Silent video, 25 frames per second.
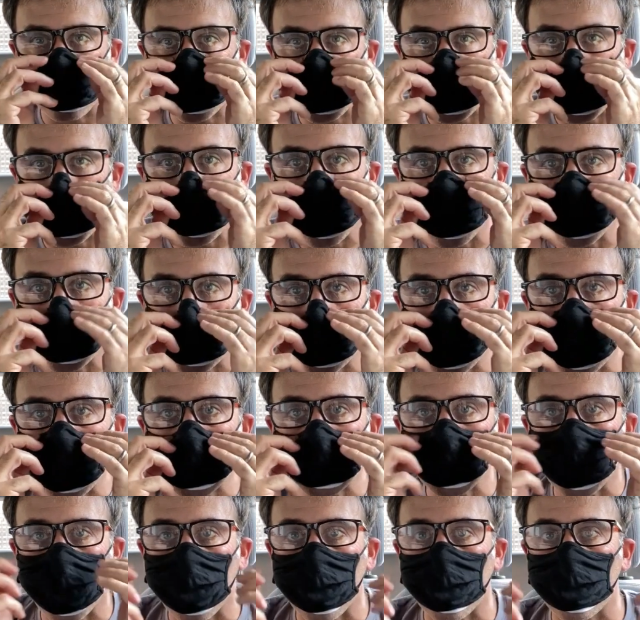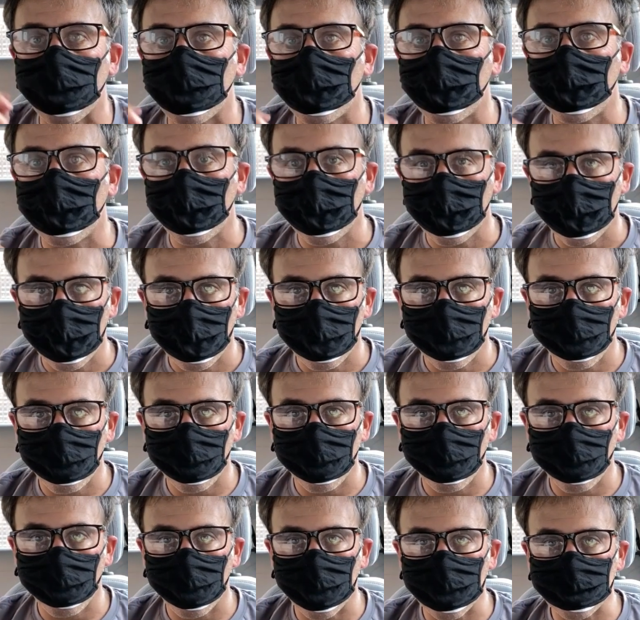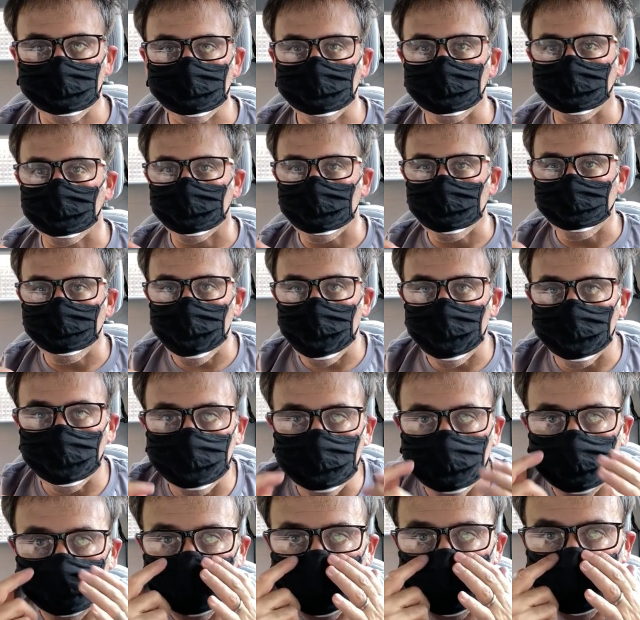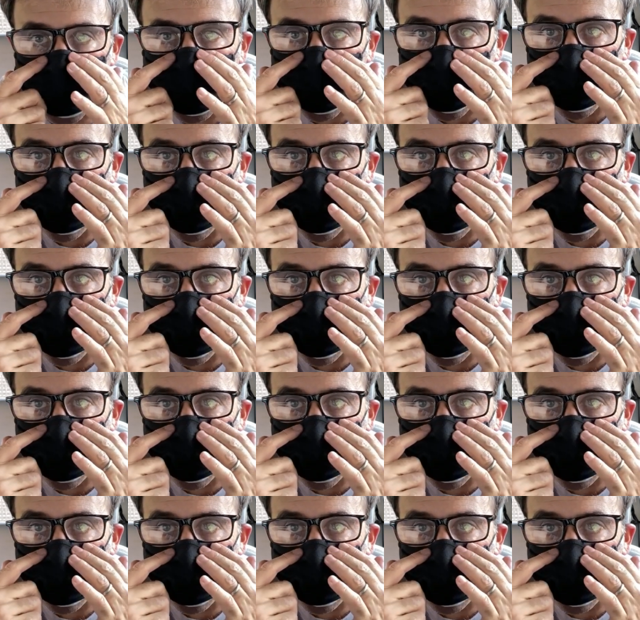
If you feel a nose wire, that's going to alleviate a little bit,